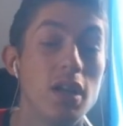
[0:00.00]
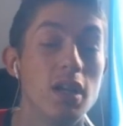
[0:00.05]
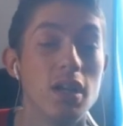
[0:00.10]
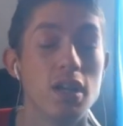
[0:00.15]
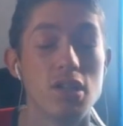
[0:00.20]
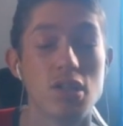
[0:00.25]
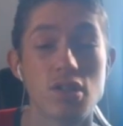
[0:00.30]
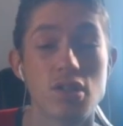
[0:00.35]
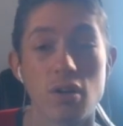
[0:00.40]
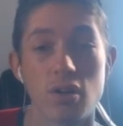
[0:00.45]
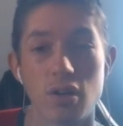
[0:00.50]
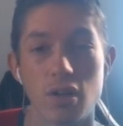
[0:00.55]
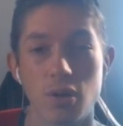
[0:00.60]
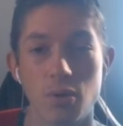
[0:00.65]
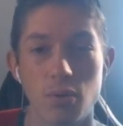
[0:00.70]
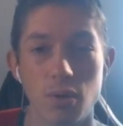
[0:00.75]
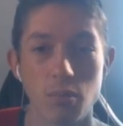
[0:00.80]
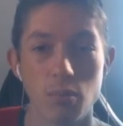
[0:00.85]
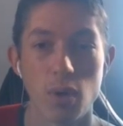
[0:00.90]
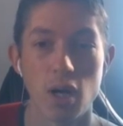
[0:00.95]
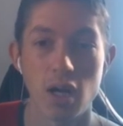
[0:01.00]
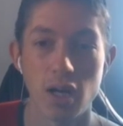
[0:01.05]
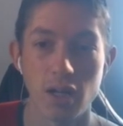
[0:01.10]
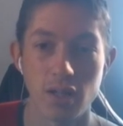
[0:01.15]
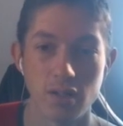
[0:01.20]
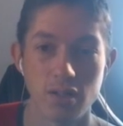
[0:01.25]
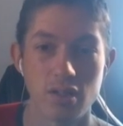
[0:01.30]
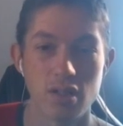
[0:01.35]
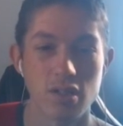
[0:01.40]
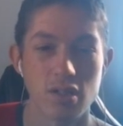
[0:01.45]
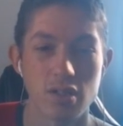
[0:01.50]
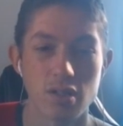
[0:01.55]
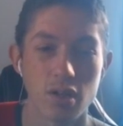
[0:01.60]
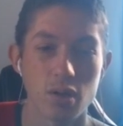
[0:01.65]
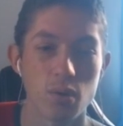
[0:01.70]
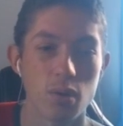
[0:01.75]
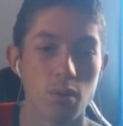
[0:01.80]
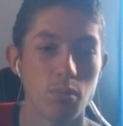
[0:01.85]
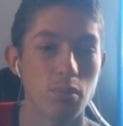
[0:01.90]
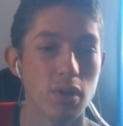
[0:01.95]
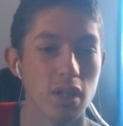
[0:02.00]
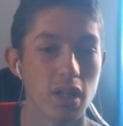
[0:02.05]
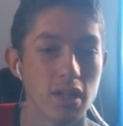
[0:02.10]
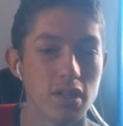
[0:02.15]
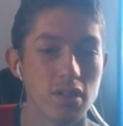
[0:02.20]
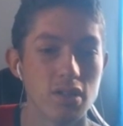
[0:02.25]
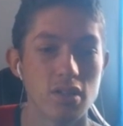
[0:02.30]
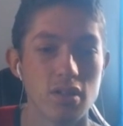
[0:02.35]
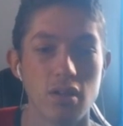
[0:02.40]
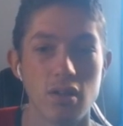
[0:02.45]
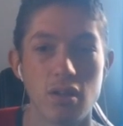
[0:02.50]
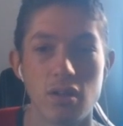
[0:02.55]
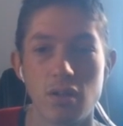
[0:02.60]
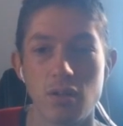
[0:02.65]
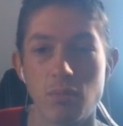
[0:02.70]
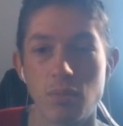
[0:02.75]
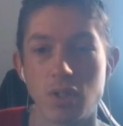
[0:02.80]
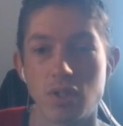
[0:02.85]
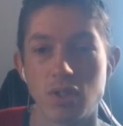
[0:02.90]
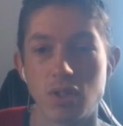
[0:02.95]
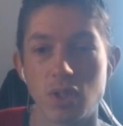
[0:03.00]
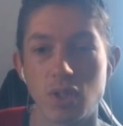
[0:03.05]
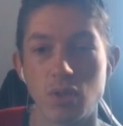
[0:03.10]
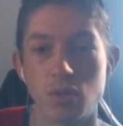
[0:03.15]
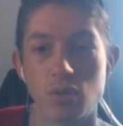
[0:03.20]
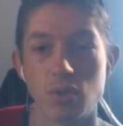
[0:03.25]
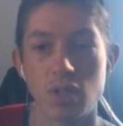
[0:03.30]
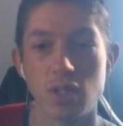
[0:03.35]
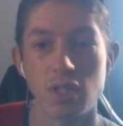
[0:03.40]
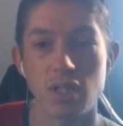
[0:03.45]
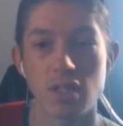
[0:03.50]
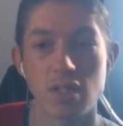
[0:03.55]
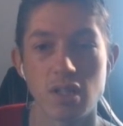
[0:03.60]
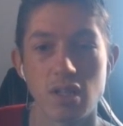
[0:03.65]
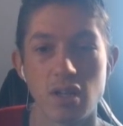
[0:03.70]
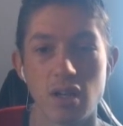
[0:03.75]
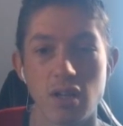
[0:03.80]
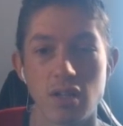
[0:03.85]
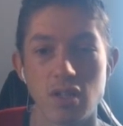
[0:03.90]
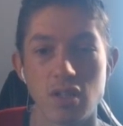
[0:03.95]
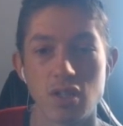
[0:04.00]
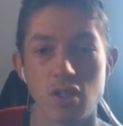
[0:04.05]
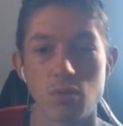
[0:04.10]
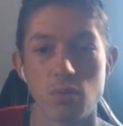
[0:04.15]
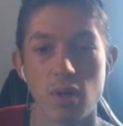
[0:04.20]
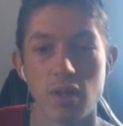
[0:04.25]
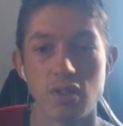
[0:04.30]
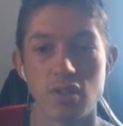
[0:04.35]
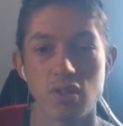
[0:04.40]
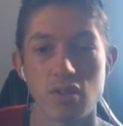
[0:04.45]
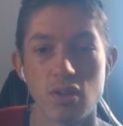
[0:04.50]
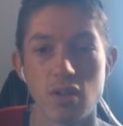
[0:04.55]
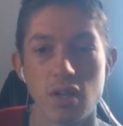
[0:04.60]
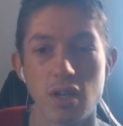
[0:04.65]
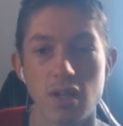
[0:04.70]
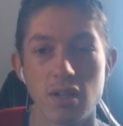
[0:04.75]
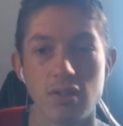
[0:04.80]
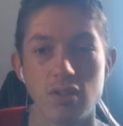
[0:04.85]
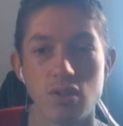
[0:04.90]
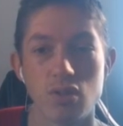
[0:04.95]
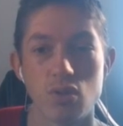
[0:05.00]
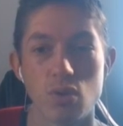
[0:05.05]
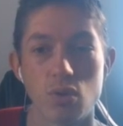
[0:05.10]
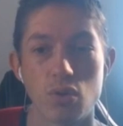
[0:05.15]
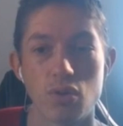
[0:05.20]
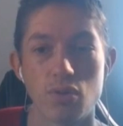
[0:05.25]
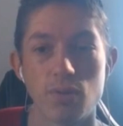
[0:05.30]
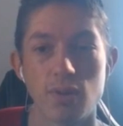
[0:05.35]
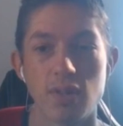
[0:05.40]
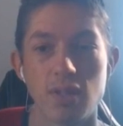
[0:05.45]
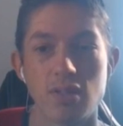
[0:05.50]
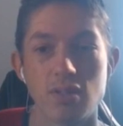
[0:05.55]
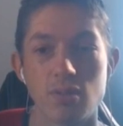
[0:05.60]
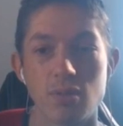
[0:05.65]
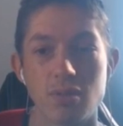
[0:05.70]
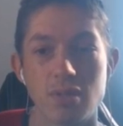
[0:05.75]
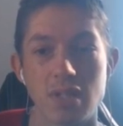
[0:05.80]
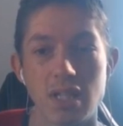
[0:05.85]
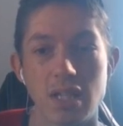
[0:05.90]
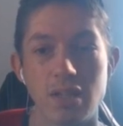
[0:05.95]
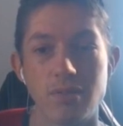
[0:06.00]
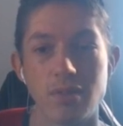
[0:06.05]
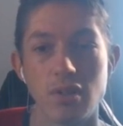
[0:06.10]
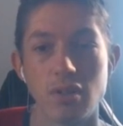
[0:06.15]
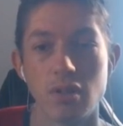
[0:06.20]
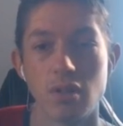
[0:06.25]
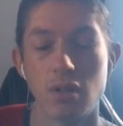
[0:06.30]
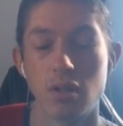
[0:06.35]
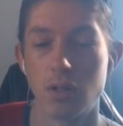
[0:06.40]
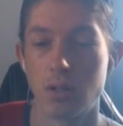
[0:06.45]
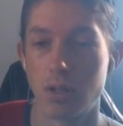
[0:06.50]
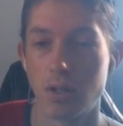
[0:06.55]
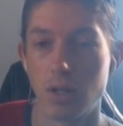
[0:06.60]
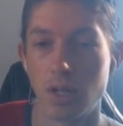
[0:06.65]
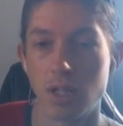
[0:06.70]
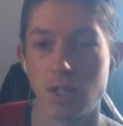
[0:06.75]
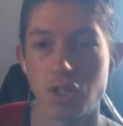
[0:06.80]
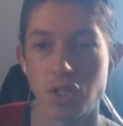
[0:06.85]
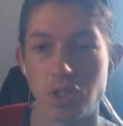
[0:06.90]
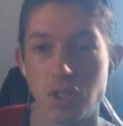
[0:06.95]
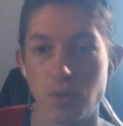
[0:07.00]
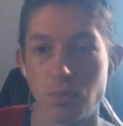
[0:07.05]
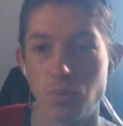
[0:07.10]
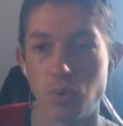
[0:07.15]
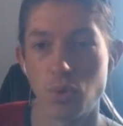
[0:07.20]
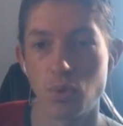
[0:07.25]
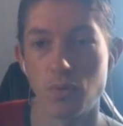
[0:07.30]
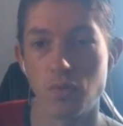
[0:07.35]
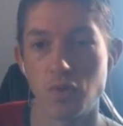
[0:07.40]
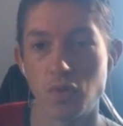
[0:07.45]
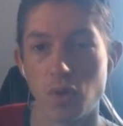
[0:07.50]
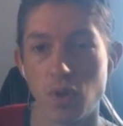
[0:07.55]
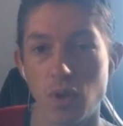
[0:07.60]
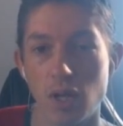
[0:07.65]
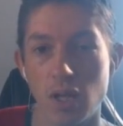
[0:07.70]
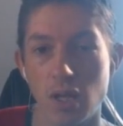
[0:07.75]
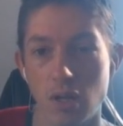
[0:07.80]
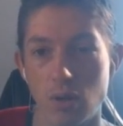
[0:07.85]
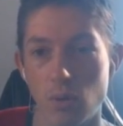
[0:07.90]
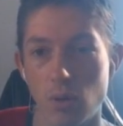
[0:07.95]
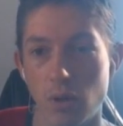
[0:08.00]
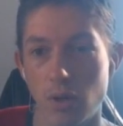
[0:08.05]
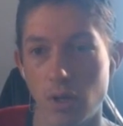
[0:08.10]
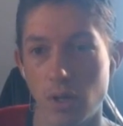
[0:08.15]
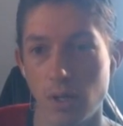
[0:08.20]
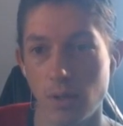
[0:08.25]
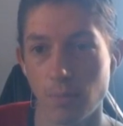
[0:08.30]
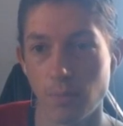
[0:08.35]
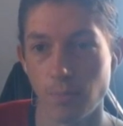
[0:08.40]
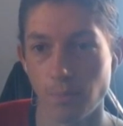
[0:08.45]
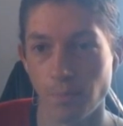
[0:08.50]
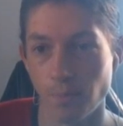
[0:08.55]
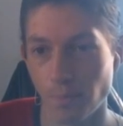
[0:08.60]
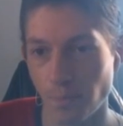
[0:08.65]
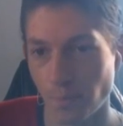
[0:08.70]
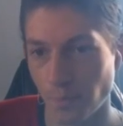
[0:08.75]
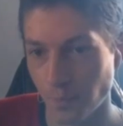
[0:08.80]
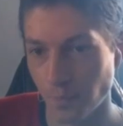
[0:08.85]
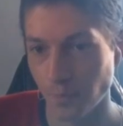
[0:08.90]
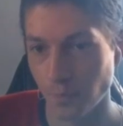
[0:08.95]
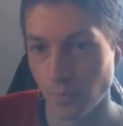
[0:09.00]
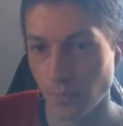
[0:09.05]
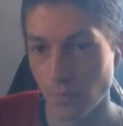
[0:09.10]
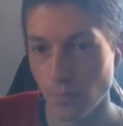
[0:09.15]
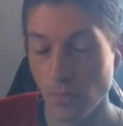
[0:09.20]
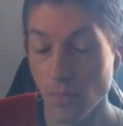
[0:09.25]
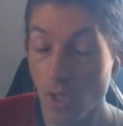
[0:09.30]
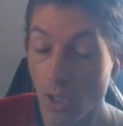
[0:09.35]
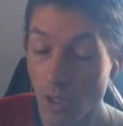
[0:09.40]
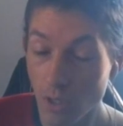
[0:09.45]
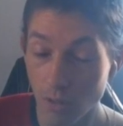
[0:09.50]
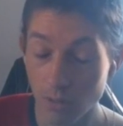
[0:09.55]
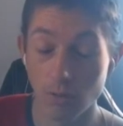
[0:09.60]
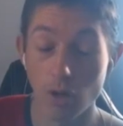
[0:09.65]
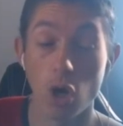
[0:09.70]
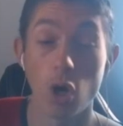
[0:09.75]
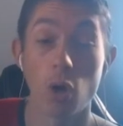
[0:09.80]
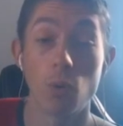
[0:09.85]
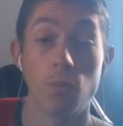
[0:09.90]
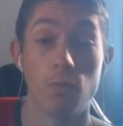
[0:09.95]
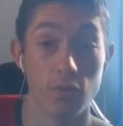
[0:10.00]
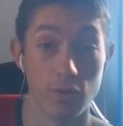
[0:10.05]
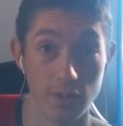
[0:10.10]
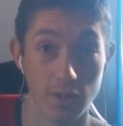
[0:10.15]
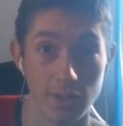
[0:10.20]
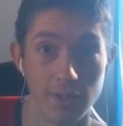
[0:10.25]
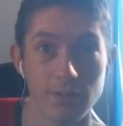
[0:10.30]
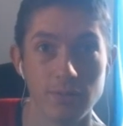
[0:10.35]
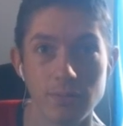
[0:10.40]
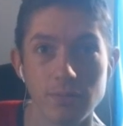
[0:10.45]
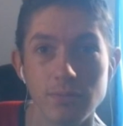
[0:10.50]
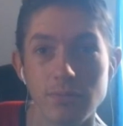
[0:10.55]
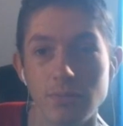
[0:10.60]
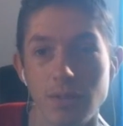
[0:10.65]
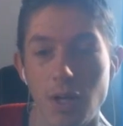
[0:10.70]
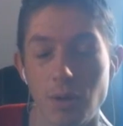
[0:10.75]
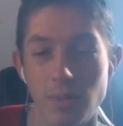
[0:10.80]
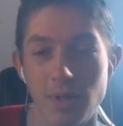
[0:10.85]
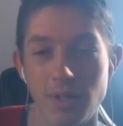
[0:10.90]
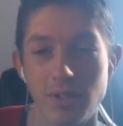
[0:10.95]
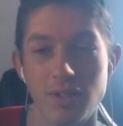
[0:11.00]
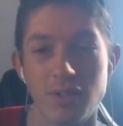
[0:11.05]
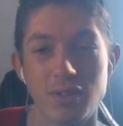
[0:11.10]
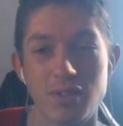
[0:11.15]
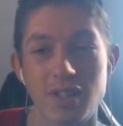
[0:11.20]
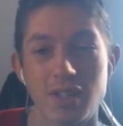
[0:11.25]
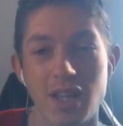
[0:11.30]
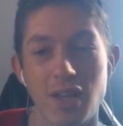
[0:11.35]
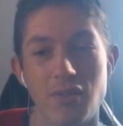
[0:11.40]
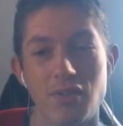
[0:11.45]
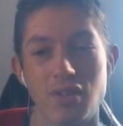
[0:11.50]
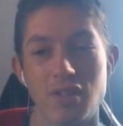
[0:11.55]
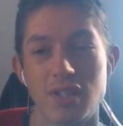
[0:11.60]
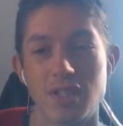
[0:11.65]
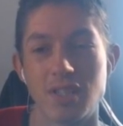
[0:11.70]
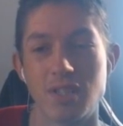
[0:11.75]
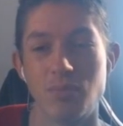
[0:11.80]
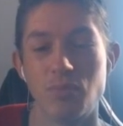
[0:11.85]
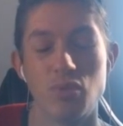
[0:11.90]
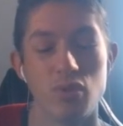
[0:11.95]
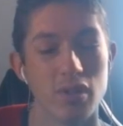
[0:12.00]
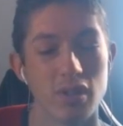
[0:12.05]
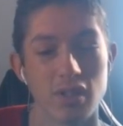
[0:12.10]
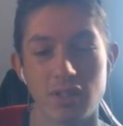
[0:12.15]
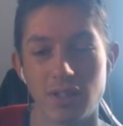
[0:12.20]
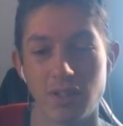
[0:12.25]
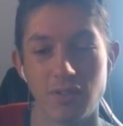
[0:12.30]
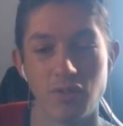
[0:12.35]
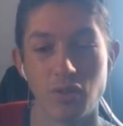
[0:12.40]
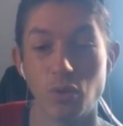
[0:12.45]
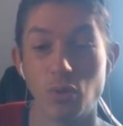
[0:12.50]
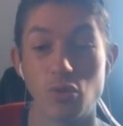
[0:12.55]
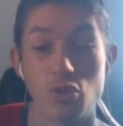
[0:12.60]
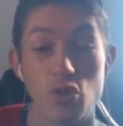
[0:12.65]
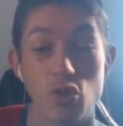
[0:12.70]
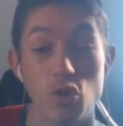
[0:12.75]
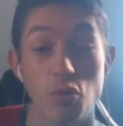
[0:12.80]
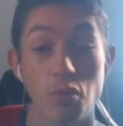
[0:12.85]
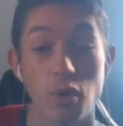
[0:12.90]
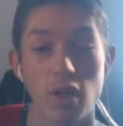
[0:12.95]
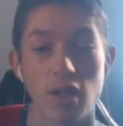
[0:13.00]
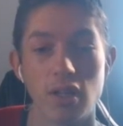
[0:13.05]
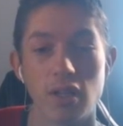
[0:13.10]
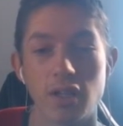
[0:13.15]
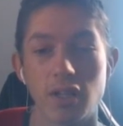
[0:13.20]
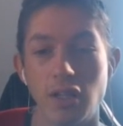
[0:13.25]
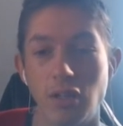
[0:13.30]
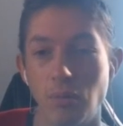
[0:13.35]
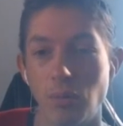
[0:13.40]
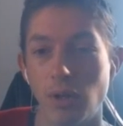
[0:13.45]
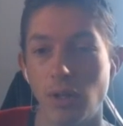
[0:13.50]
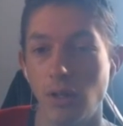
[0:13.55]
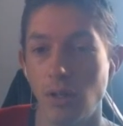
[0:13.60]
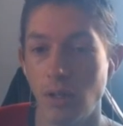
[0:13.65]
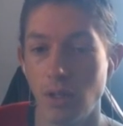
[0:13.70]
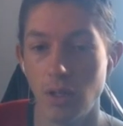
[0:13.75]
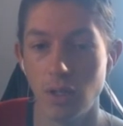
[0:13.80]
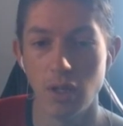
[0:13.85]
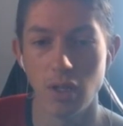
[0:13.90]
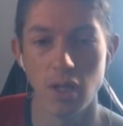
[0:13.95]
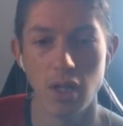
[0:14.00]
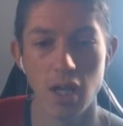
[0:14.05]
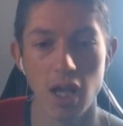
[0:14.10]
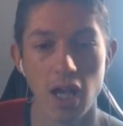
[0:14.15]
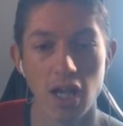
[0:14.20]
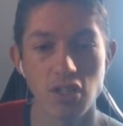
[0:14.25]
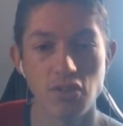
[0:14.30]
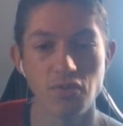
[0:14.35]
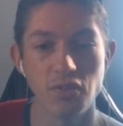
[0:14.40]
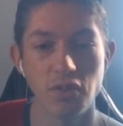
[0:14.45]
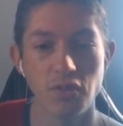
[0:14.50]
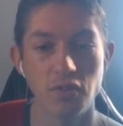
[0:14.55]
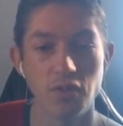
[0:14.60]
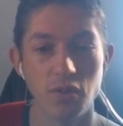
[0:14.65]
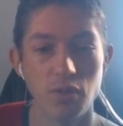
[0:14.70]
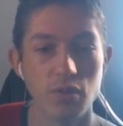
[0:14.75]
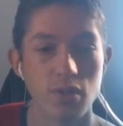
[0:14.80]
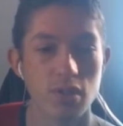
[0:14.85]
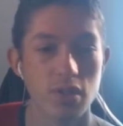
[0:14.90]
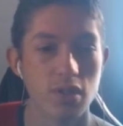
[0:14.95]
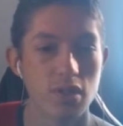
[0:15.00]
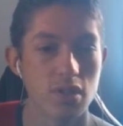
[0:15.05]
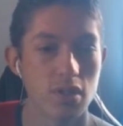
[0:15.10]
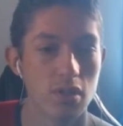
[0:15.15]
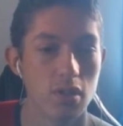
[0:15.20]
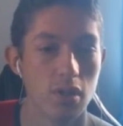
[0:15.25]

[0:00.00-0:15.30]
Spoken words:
It's not going minus, it's not going plus, because you're using this card and 2 others in your hand to draw 3, so it's even. It just improves your hand quality. Hopefully. I mean, you still have a chance to brick if you're super unlucky, but as for the fusions,